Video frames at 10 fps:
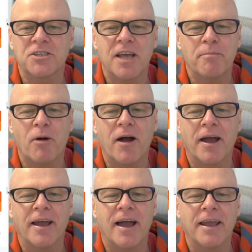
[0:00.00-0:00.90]
He's saying
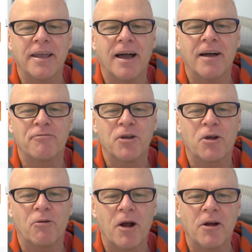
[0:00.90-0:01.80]
buy a, a, a uh,
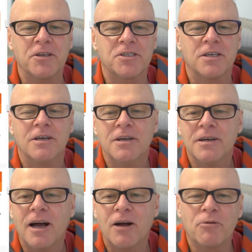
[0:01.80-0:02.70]
few Coronas.
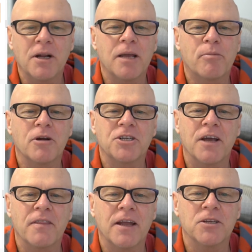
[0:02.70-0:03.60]
Uh, really
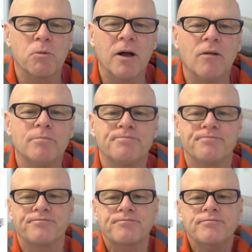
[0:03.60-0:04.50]
appreciate that as well.